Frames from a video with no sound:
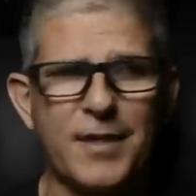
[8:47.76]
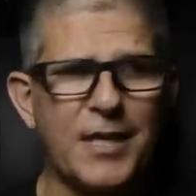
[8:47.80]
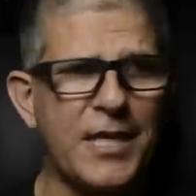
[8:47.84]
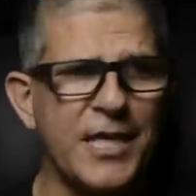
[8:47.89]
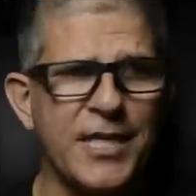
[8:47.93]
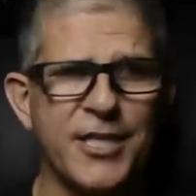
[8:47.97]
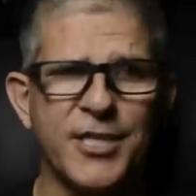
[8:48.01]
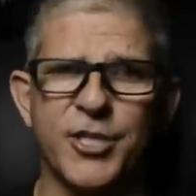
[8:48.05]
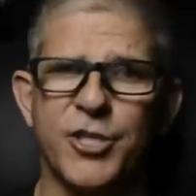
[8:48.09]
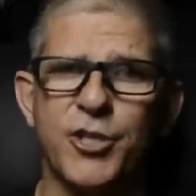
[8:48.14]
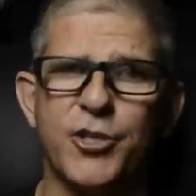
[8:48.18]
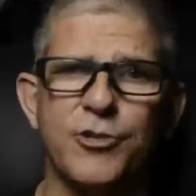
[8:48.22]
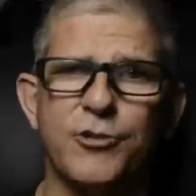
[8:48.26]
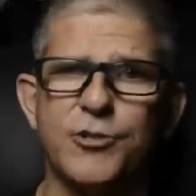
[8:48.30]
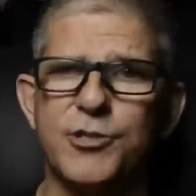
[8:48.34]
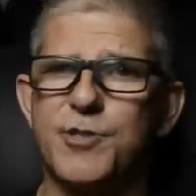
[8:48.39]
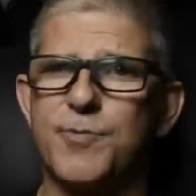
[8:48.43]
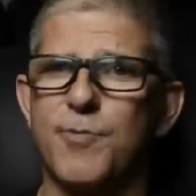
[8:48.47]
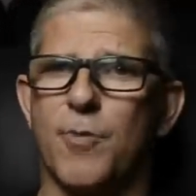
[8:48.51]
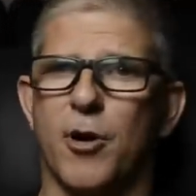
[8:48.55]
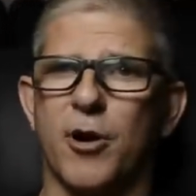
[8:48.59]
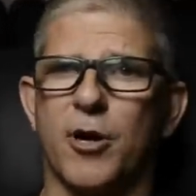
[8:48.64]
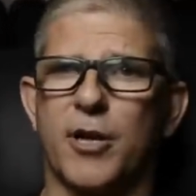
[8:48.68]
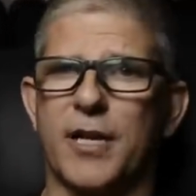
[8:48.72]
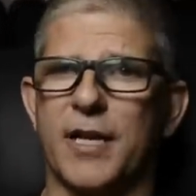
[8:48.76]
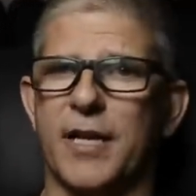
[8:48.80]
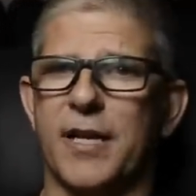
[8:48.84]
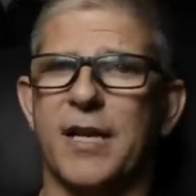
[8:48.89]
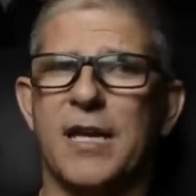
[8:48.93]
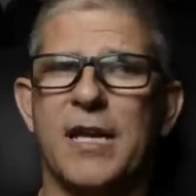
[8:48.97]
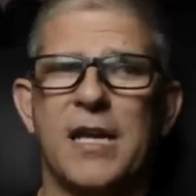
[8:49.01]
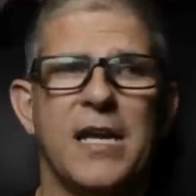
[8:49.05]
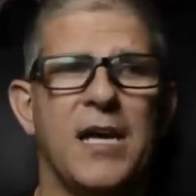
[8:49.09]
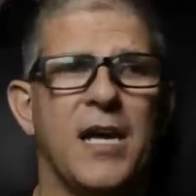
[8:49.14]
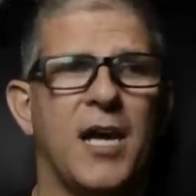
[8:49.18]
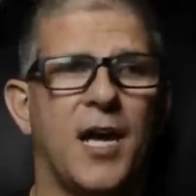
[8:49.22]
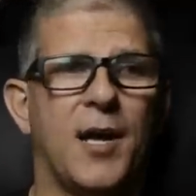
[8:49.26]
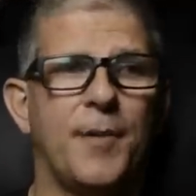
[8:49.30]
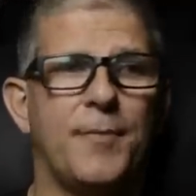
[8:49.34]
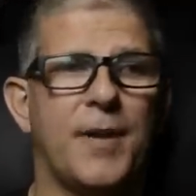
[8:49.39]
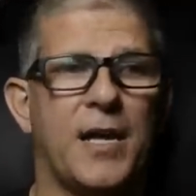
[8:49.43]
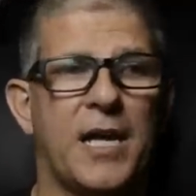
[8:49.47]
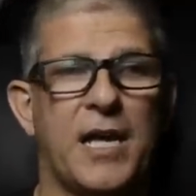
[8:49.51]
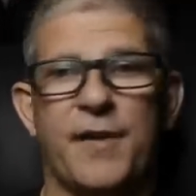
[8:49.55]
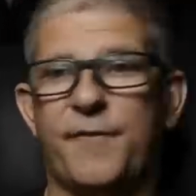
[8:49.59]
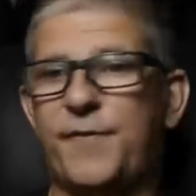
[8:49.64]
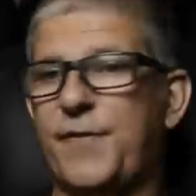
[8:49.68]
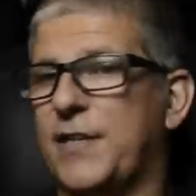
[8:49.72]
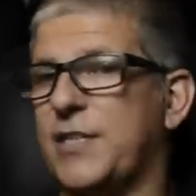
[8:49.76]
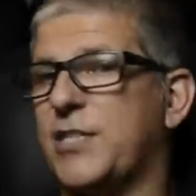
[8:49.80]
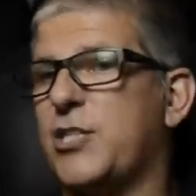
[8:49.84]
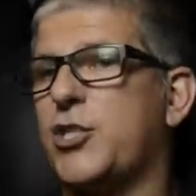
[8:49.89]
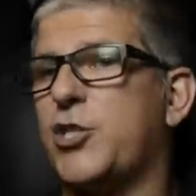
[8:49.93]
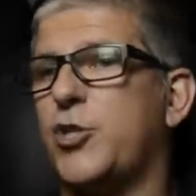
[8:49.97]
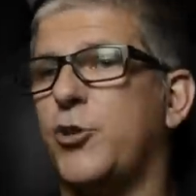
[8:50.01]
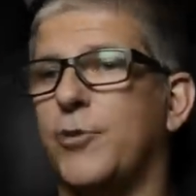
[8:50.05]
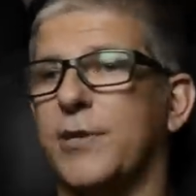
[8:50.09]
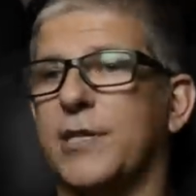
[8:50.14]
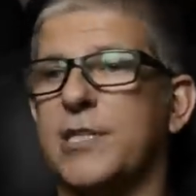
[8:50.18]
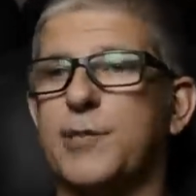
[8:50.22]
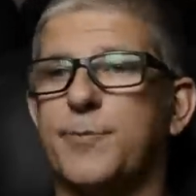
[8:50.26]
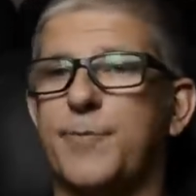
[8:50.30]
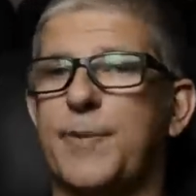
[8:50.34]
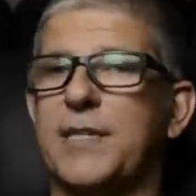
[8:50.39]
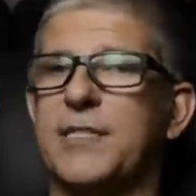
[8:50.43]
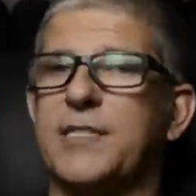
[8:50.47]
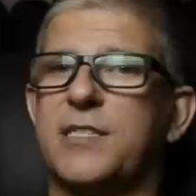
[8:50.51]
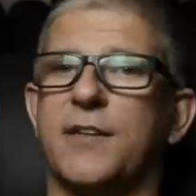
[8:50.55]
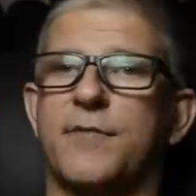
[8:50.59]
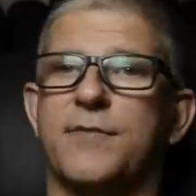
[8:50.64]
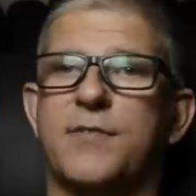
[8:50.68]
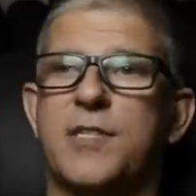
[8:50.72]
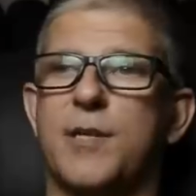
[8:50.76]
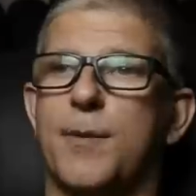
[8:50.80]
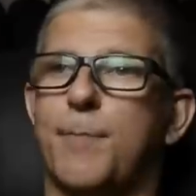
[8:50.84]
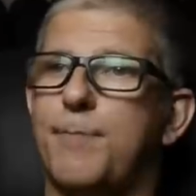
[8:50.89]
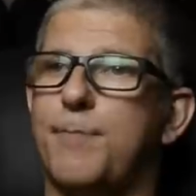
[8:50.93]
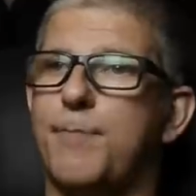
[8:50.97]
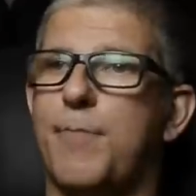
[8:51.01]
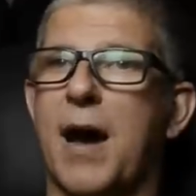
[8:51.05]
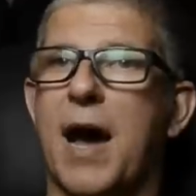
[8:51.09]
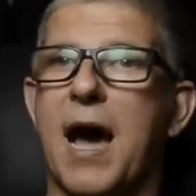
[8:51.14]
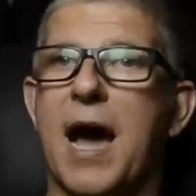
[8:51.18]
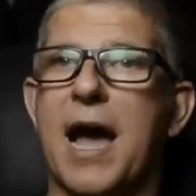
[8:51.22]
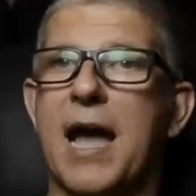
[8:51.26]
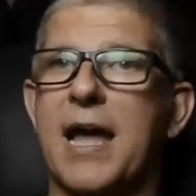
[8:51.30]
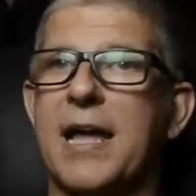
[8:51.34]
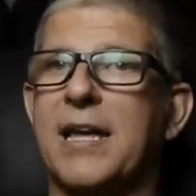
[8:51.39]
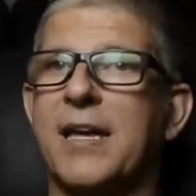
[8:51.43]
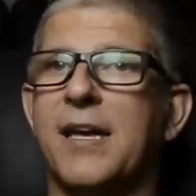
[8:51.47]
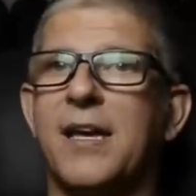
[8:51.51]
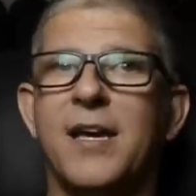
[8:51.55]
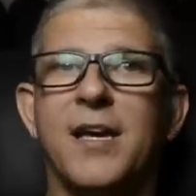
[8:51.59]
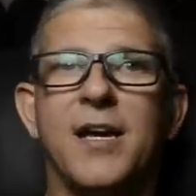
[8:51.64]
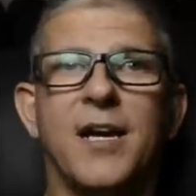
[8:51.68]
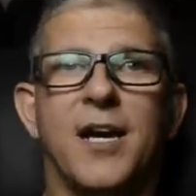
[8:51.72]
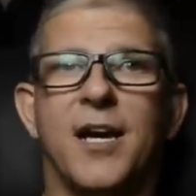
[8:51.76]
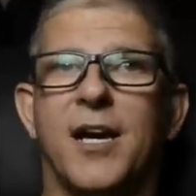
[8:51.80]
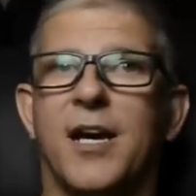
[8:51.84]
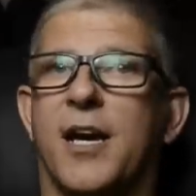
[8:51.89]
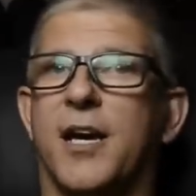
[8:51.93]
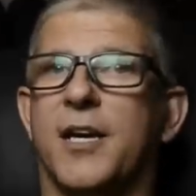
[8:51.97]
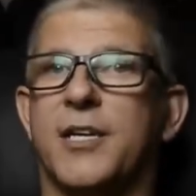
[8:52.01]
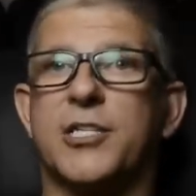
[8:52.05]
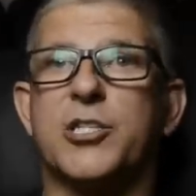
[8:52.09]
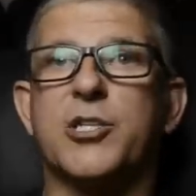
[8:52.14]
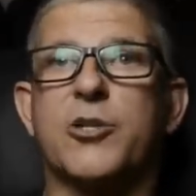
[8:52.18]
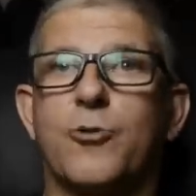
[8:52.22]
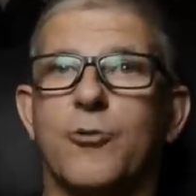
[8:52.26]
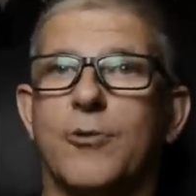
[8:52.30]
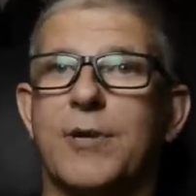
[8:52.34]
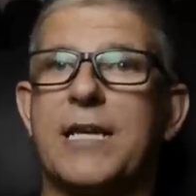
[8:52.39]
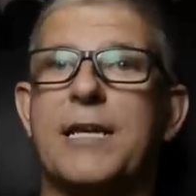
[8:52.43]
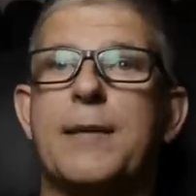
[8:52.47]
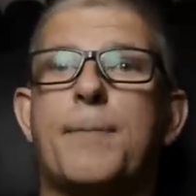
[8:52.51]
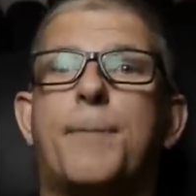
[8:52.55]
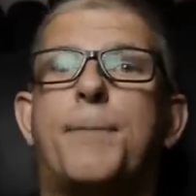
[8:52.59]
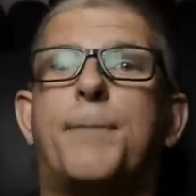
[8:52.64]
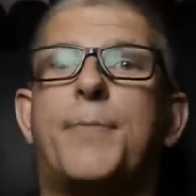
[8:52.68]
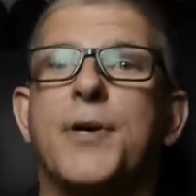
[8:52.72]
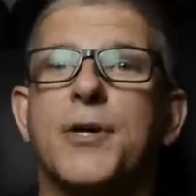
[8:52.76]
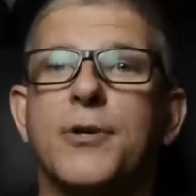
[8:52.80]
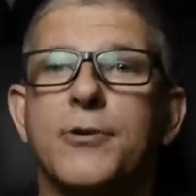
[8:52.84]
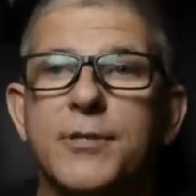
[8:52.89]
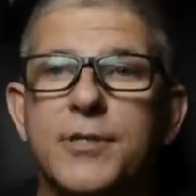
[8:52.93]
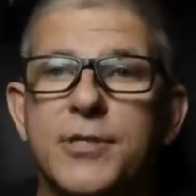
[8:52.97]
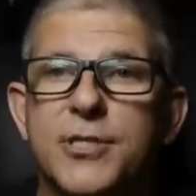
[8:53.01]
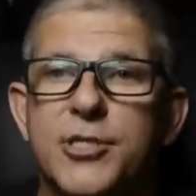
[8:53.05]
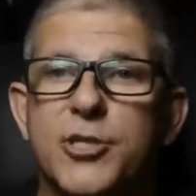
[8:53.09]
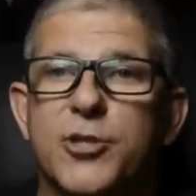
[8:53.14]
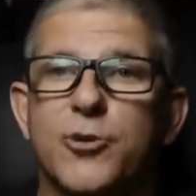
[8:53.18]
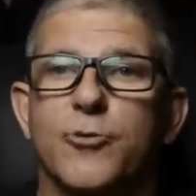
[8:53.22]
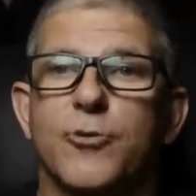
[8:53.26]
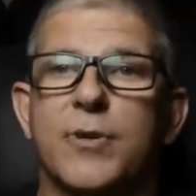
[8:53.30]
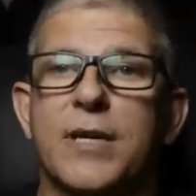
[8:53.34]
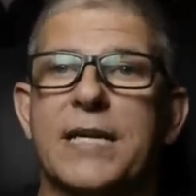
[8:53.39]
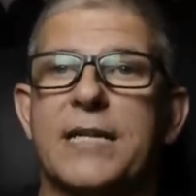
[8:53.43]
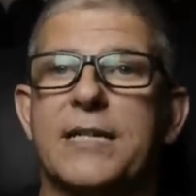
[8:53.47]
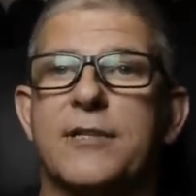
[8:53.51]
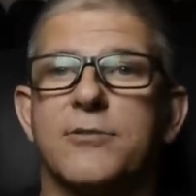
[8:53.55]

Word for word: in the used market. Um, if it's too expensive to buy a, a, screen, build a screen.